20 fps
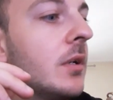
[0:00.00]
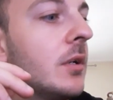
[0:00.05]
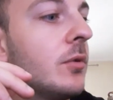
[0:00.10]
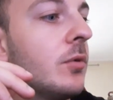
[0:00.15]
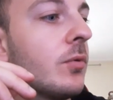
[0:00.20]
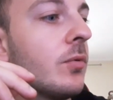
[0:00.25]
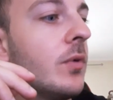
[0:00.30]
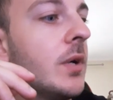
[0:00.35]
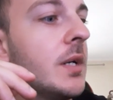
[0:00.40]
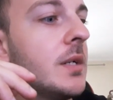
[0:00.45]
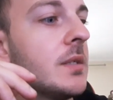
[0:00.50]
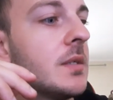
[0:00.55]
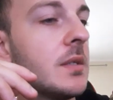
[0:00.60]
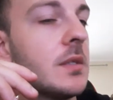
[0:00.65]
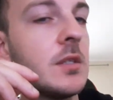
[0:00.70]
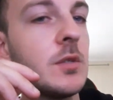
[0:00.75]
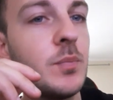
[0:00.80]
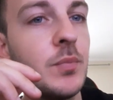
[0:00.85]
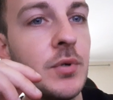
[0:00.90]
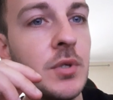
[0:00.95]
Otherwise,
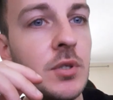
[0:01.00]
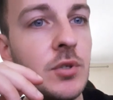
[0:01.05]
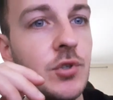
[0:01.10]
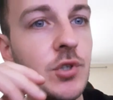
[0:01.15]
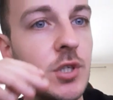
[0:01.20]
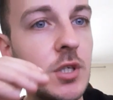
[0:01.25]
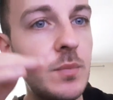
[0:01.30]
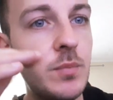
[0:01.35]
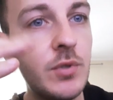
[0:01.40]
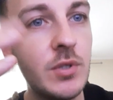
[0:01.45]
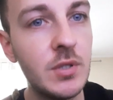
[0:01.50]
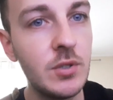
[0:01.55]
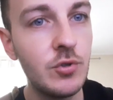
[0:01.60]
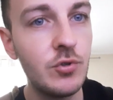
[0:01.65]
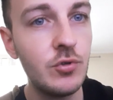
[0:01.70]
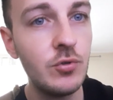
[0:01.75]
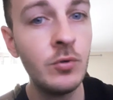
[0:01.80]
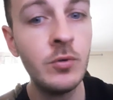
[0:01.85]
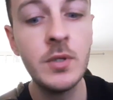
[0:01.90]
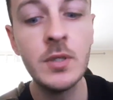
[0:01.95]
it's pretty cheap to
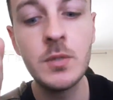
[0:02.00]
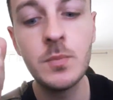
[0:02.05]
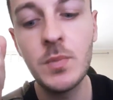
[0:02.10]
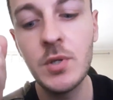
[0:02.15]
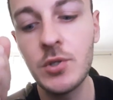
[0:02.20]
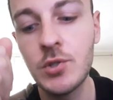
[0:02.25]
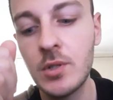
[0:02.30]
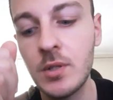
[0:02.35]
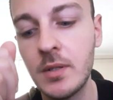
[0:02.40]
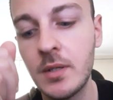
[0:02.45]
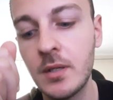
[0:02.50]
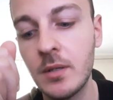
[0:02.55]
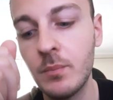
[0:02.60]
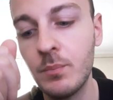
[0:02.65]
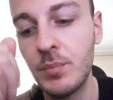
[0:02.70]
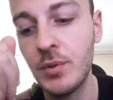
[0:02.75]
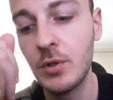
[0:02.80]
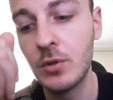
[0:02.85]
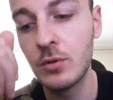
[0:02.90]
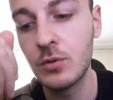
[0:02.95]
shoot, especially
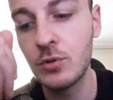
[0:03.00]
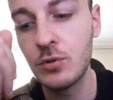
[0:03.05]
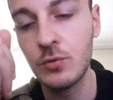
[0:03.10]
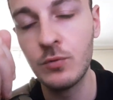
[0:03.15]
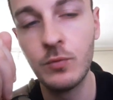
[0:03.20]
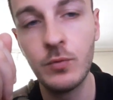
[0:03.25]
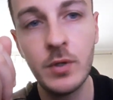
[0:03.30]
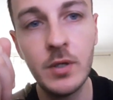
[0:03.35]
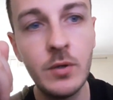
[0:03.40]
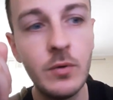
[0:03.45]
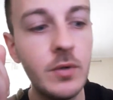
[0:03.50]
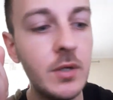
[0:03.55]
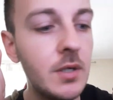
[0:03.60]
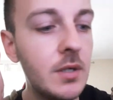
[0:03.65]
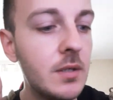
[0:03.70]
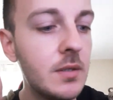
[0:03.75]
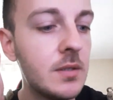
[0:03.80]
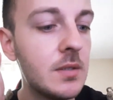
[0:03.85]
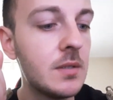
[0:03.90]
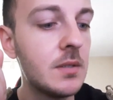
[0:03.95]
compared to real
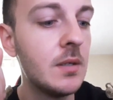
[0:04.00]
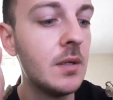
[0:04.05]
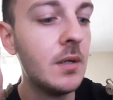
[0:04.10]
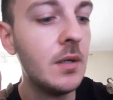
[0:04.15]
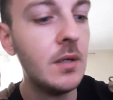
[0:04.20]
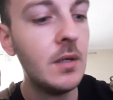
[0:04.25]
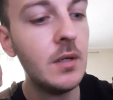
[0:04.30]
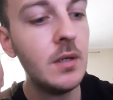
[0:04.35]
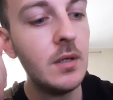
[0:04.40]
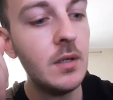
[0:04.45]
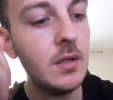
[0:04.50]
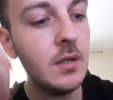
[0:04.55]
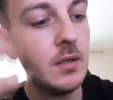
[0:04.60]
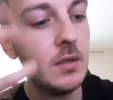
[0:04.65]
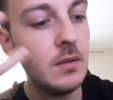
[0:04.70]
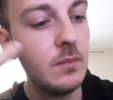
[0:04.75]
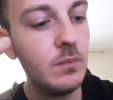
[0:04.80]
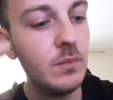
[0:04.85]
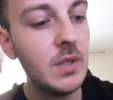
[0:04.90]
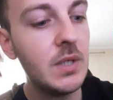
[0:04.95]
guns,
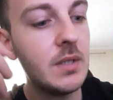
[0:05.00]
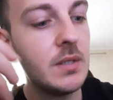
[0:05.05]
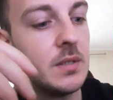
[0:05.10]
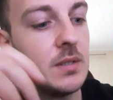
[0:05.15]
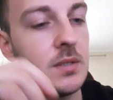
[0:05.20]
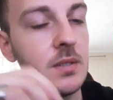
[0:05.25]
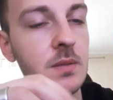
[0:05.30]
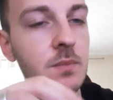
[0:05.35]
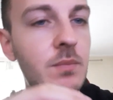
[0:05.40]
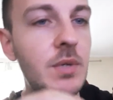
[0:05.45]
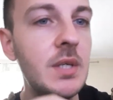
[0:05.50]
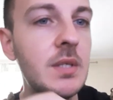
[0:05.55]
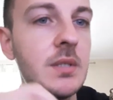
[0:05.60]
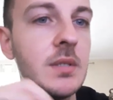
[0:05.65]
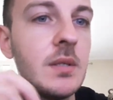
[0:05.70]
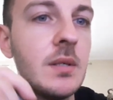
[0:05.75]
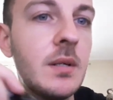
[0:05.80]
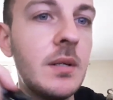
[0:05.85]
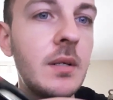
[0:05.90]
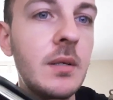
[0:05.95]
because
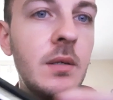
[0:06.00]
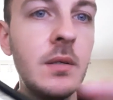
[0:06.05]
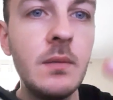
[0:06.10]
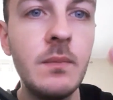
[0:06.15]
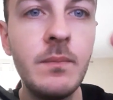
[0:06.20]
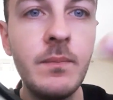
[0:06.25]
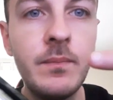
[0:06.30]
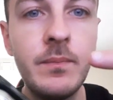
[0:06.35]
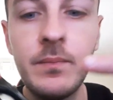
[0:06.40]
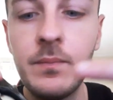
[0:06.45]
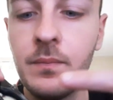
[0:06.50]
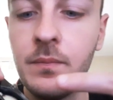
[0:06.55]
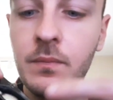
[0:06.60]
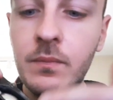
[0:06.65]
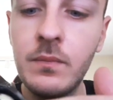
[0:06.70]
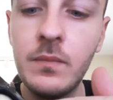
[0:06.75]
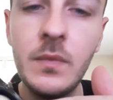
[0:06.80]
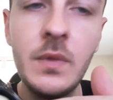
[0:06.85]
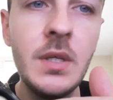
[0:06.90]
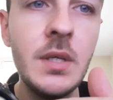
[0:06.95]
basically
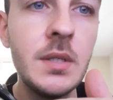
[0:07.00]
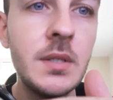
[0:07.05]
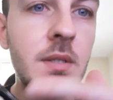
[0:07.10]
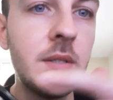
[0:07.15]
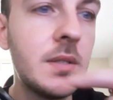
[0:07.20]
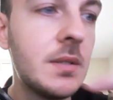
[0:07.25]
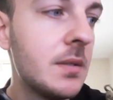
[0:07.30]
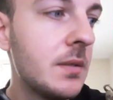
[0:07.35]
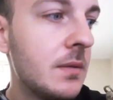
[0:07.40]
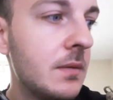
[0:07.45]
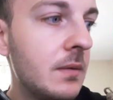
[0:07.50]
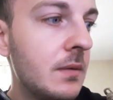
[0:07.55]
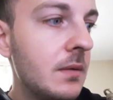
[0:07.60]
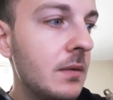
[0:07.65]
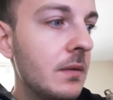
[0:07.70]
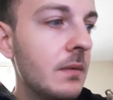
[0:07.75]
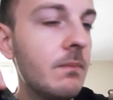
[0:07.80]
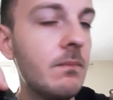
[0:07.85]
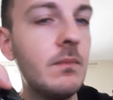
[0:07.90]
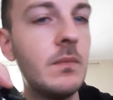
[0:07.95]
this
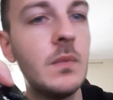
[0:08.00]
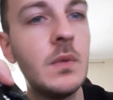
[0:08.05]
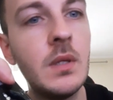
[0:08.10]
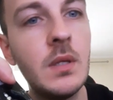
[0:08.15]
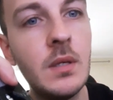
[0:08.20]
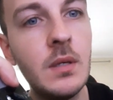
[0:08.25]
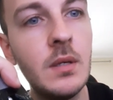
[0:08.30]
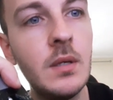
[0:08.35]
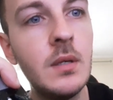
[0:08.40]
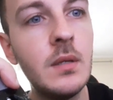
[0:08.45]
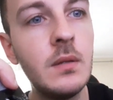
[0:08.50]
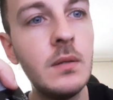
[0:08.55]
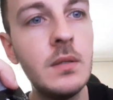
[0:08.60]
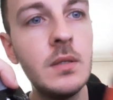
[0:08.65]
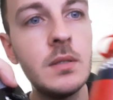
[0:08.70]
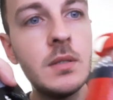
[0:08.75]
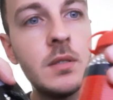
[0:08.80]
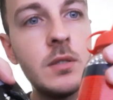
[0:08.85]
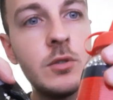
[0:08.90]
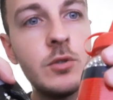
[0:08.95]
and
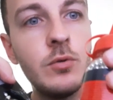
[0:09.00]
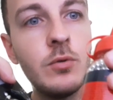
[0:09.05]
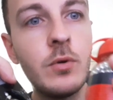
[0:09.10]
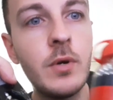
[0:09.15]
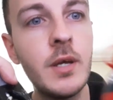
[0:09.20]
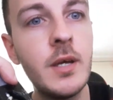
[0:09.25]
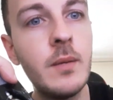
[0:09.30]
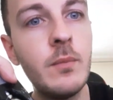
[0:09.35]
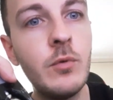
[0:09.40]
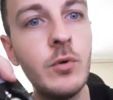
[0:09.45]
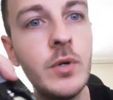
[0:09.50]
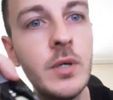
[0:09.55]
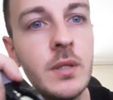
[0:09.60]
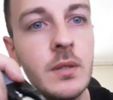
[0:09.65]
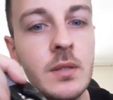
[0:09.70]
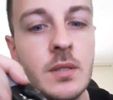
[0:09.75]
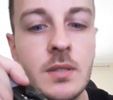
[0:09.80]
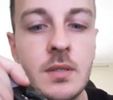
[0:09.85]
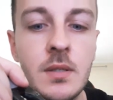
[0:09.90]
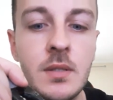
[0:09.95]
this is your ammo,
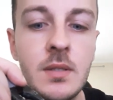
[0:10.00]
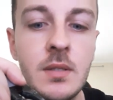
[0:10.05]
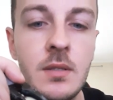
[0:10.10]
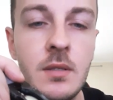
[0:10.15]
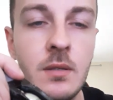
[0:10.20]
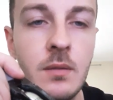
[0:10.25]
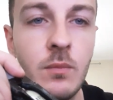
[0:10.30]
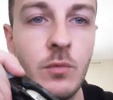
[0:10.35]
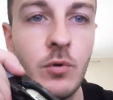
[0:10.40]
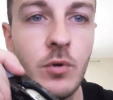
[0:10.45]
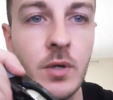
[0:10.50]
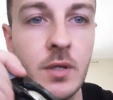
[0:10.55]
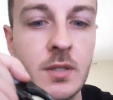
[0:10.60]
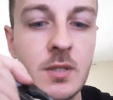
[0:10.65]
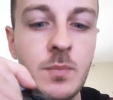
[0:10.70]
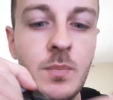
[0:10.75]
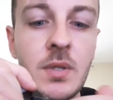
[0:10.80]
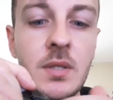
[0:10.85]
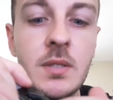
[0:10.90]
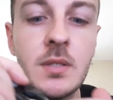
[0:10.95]
and this is the more
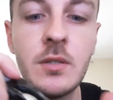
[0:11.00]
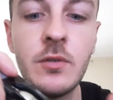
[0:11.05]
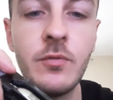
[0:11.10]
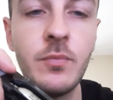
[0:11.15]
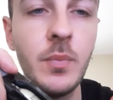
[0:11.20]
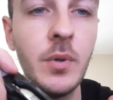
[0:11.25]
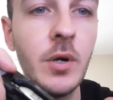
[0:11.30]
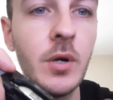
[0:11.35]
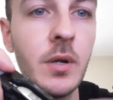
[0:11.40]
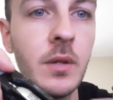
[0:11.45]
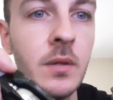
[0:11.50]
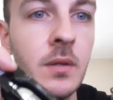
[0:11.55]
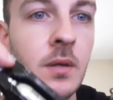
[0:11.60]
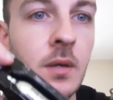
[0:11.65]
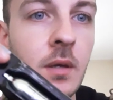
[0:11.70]
expensive part,